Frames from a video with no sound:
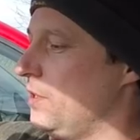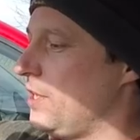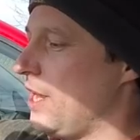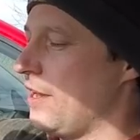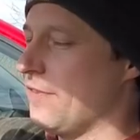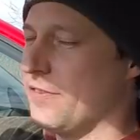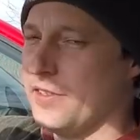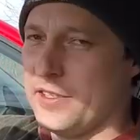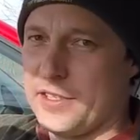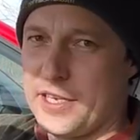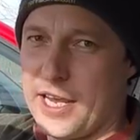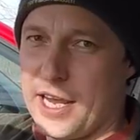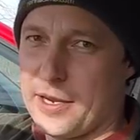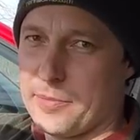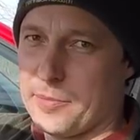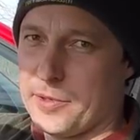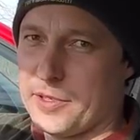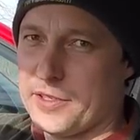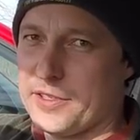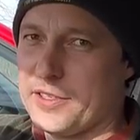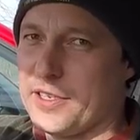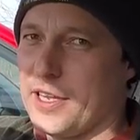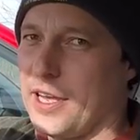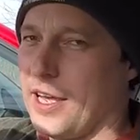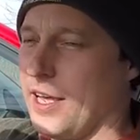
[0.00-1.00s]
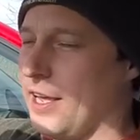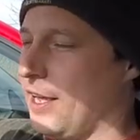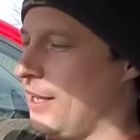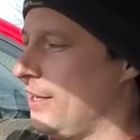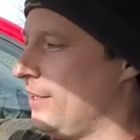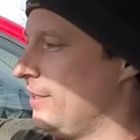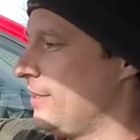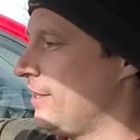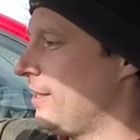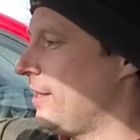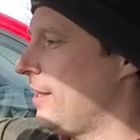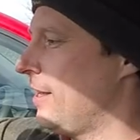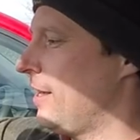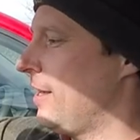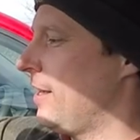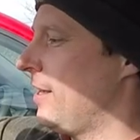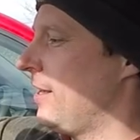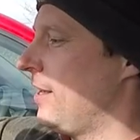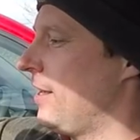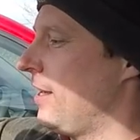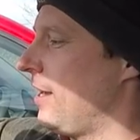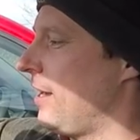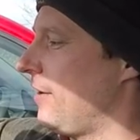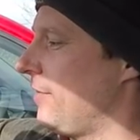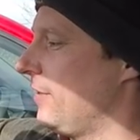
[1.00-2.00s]
seven segments and
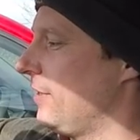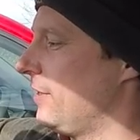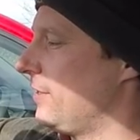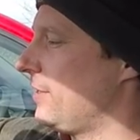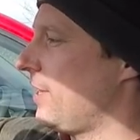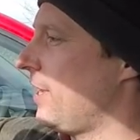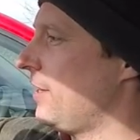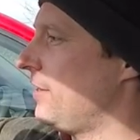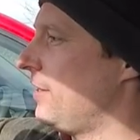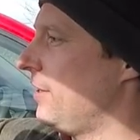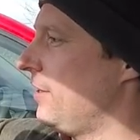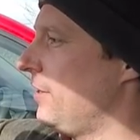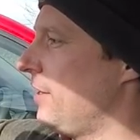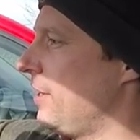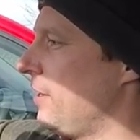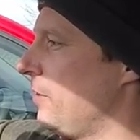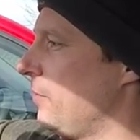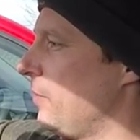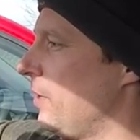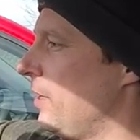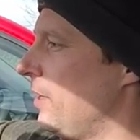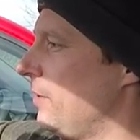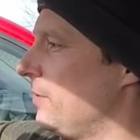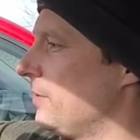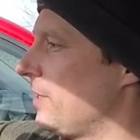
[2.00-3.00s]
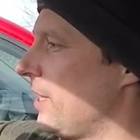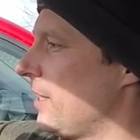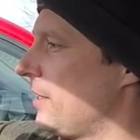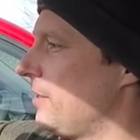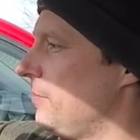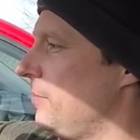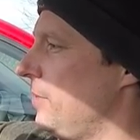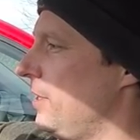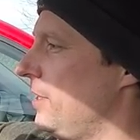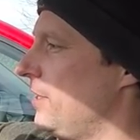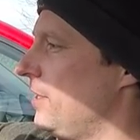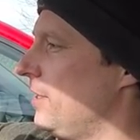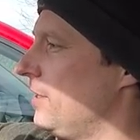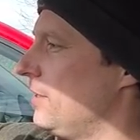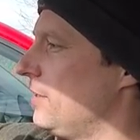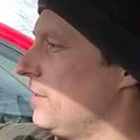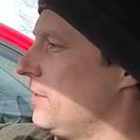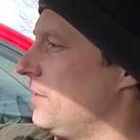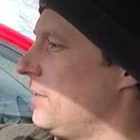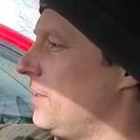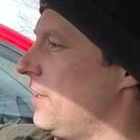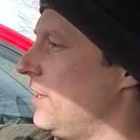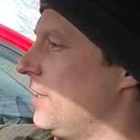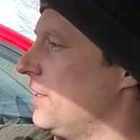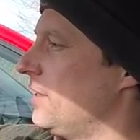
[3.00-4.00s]
having sat there now while I was at the
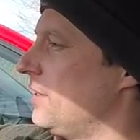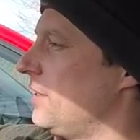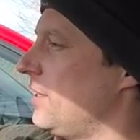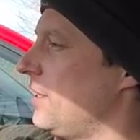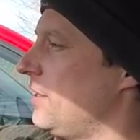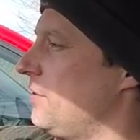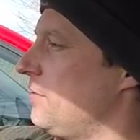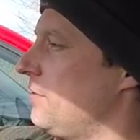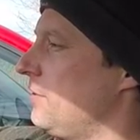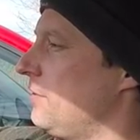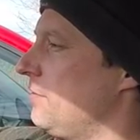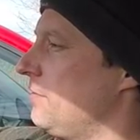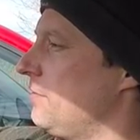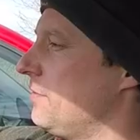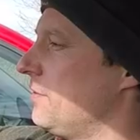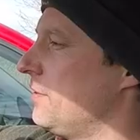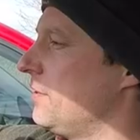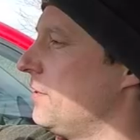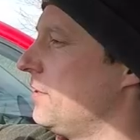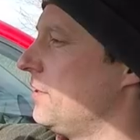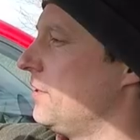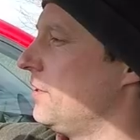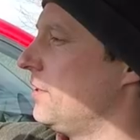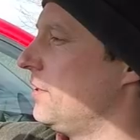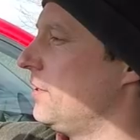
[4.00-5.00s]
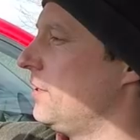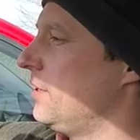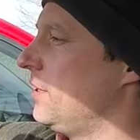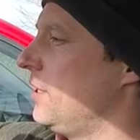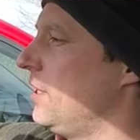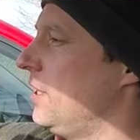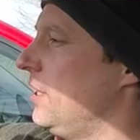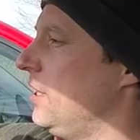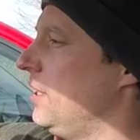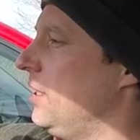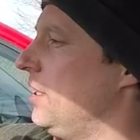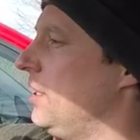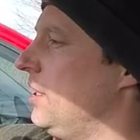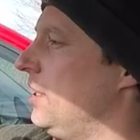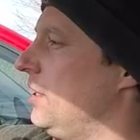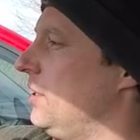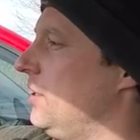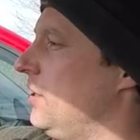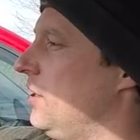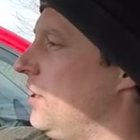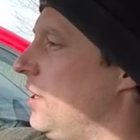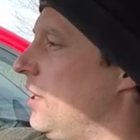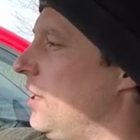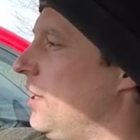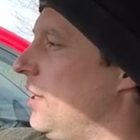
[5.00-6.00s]
meetings etc for
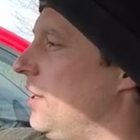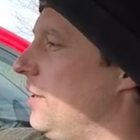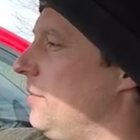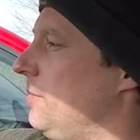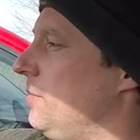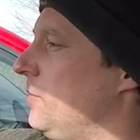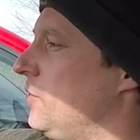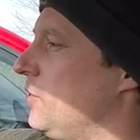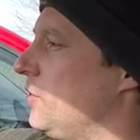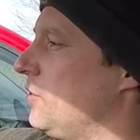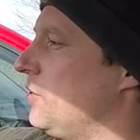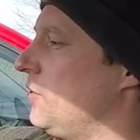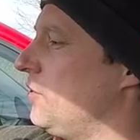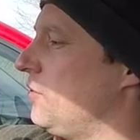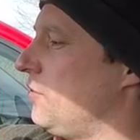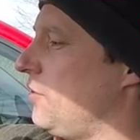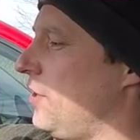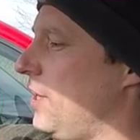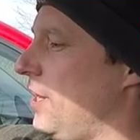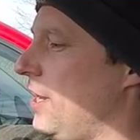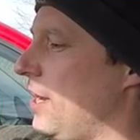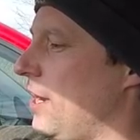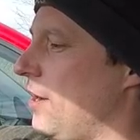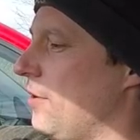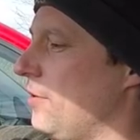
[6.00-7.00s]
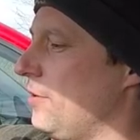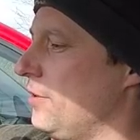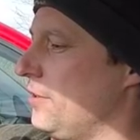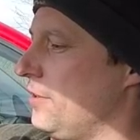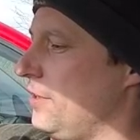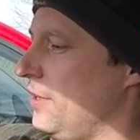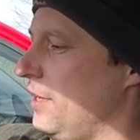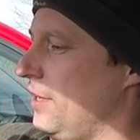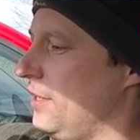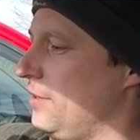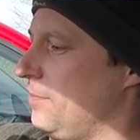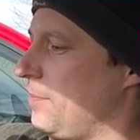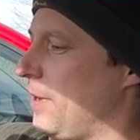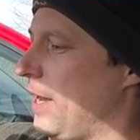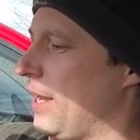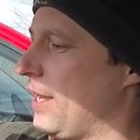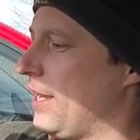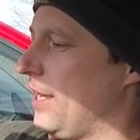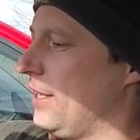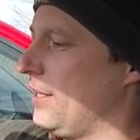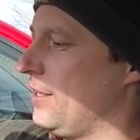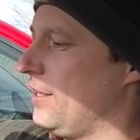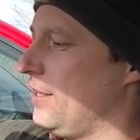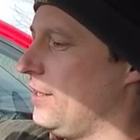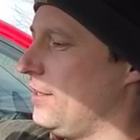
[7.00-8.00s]
um, just three hours it's
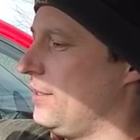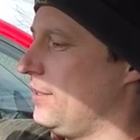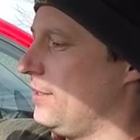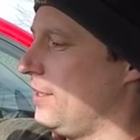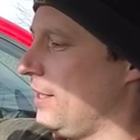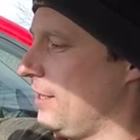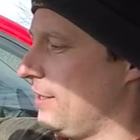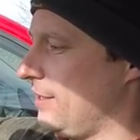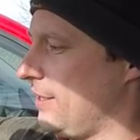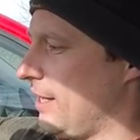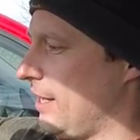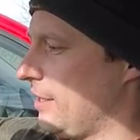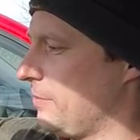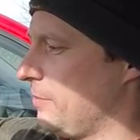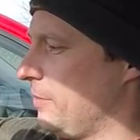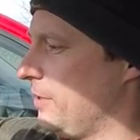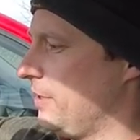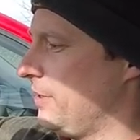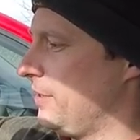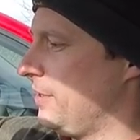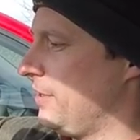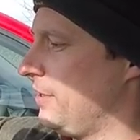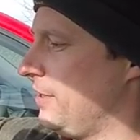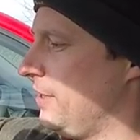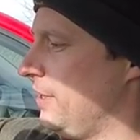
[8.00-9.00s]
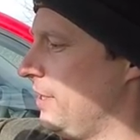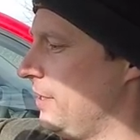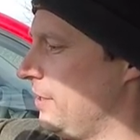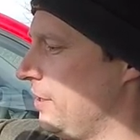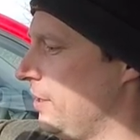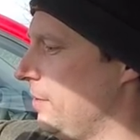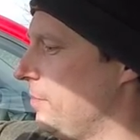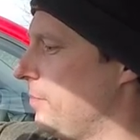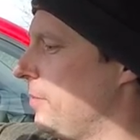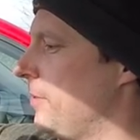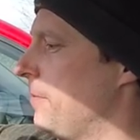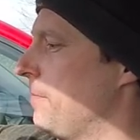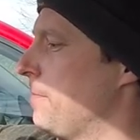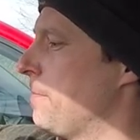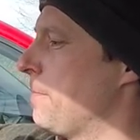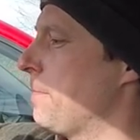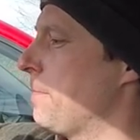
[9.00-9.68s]
back at six segments lit up